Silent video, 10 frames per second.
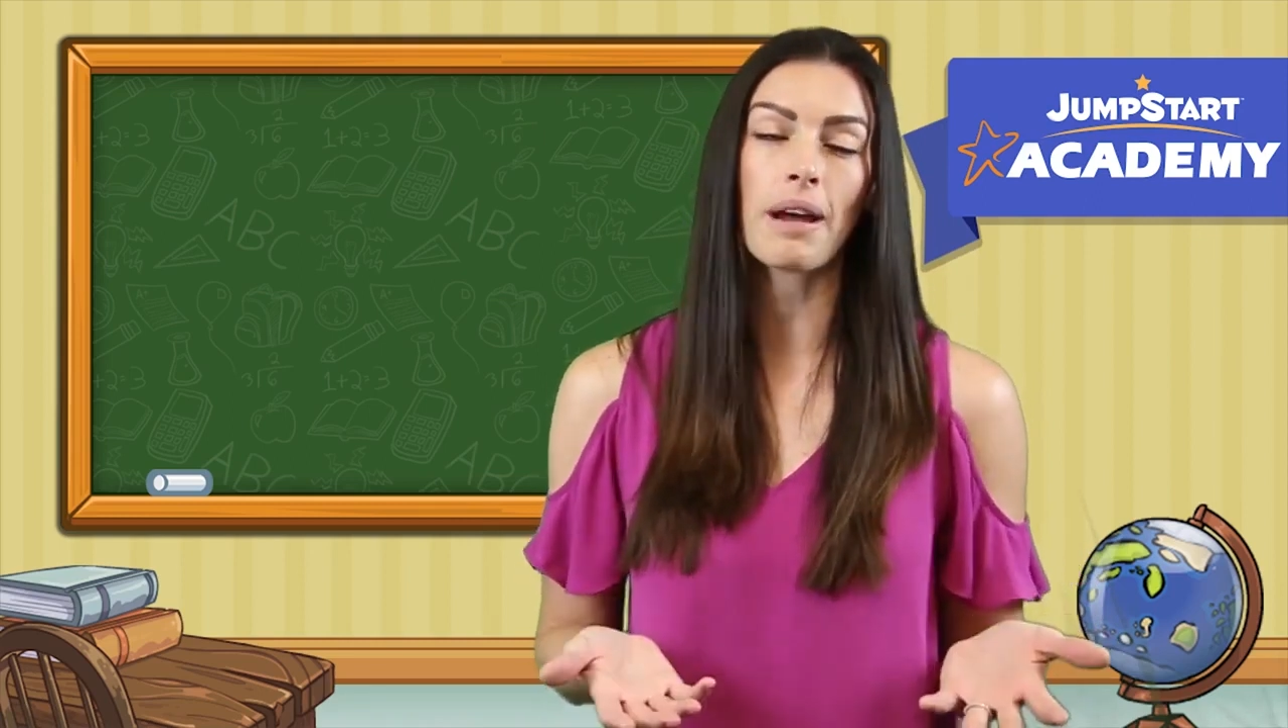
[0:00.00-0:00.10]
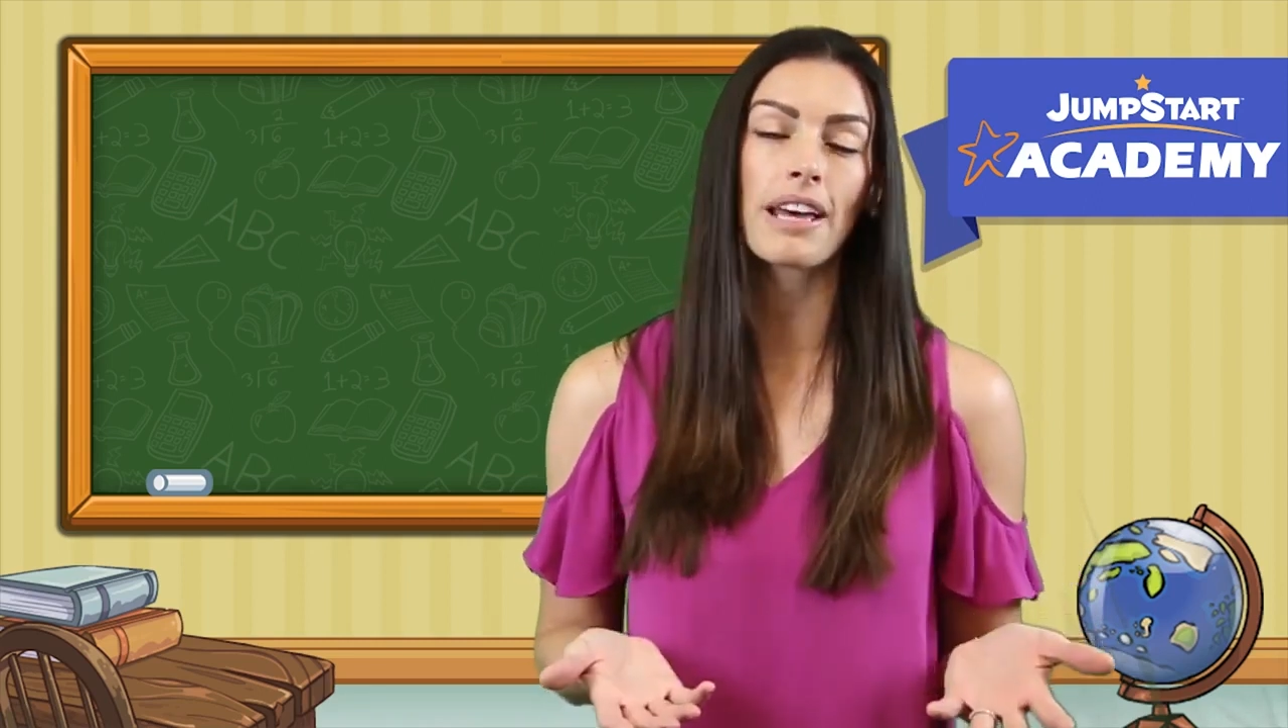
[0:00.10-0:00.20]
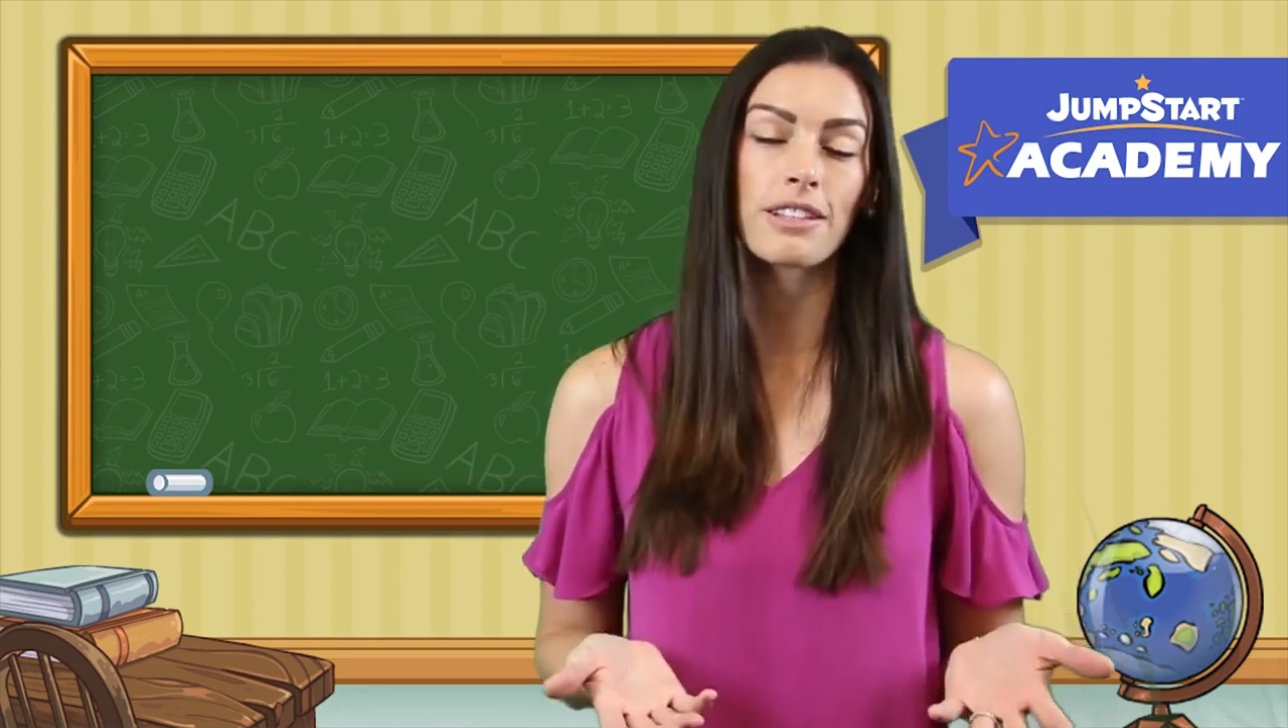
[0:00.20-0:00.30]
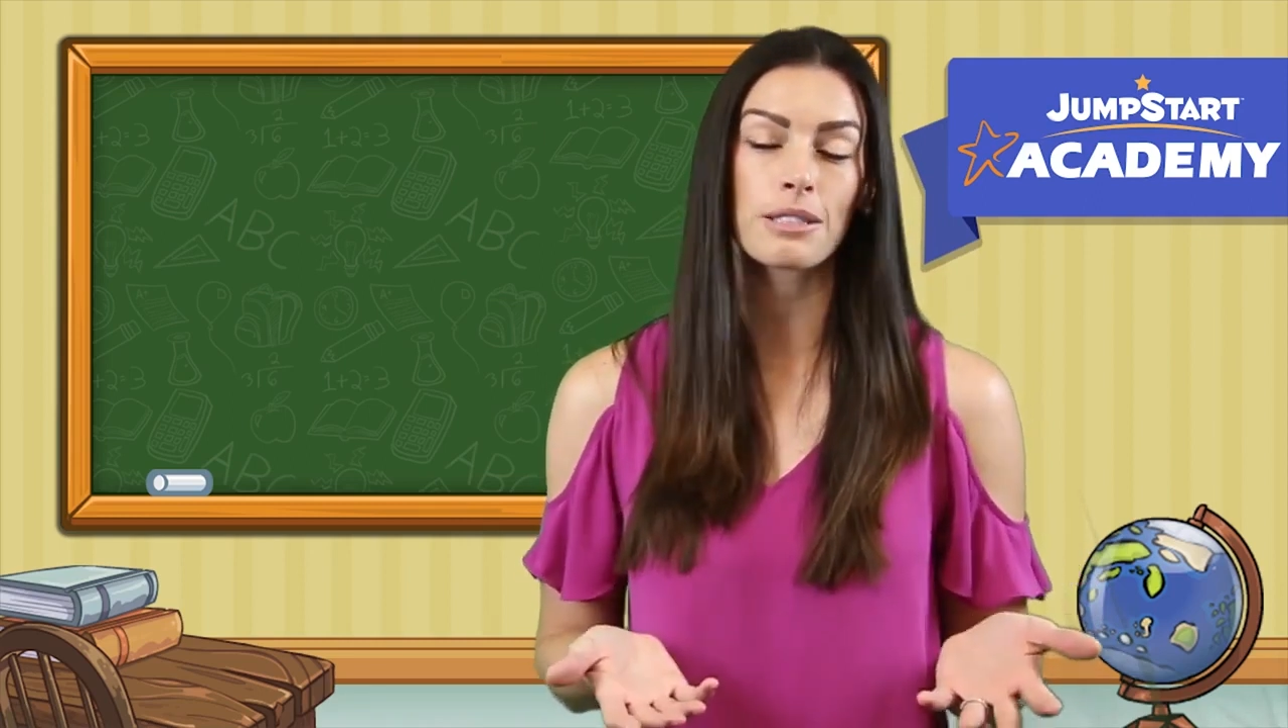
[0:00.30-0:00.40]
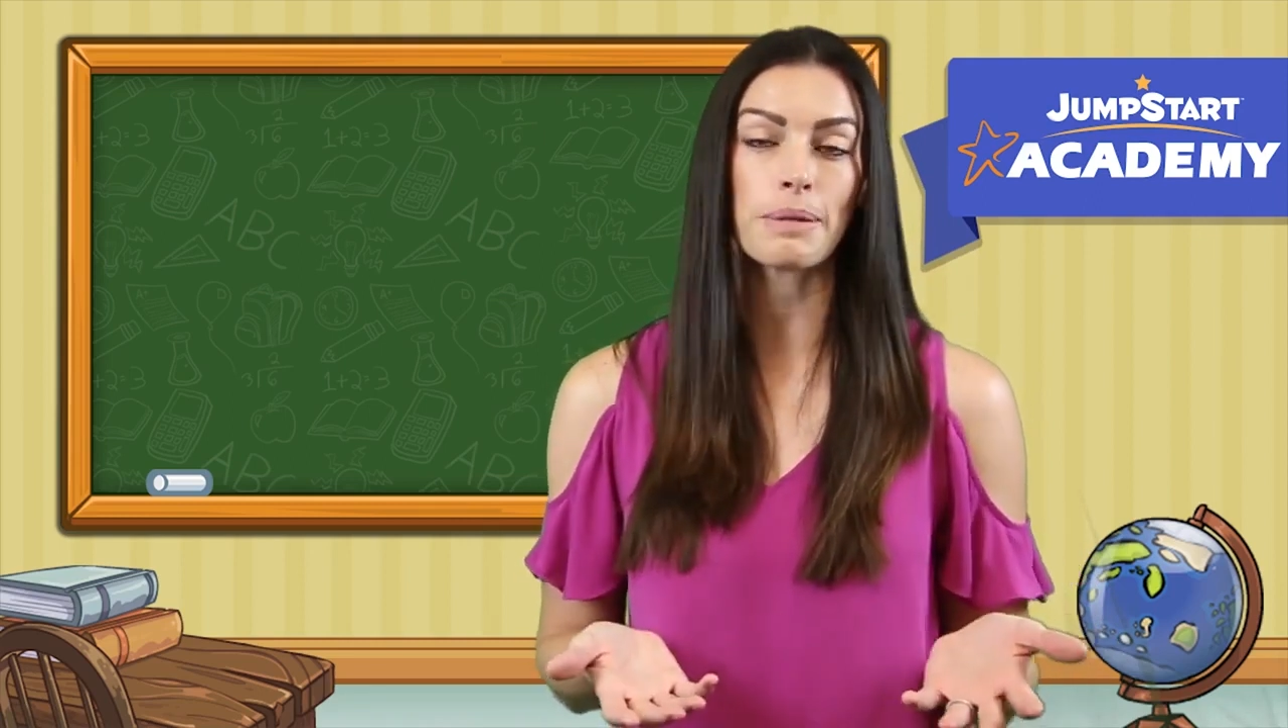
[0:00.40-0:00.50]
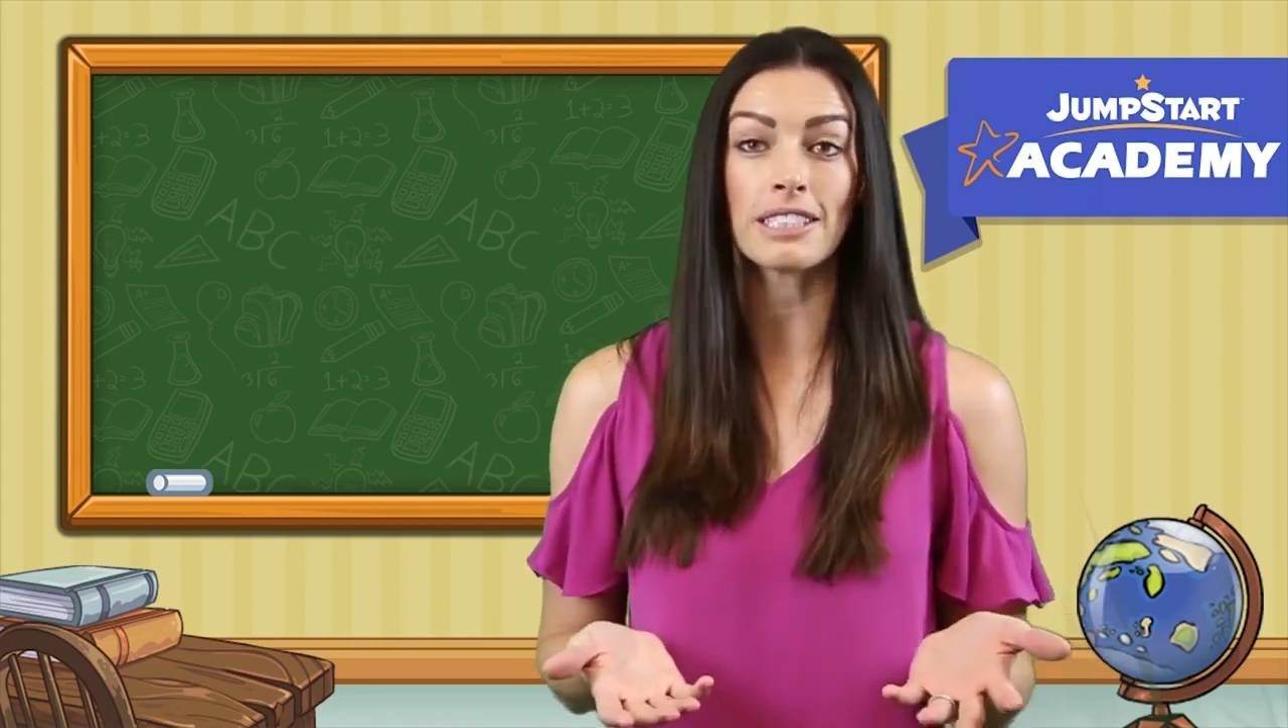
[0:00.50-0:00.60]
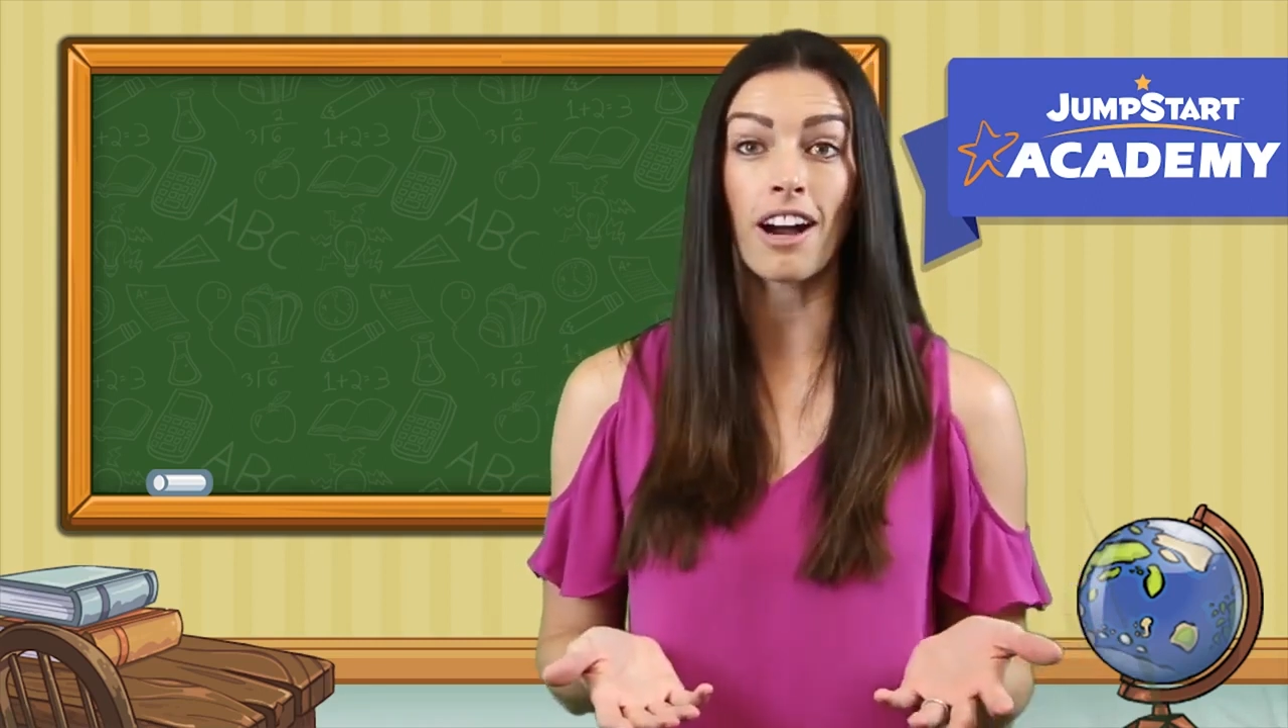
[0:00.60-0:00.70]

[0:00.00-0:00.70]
math has been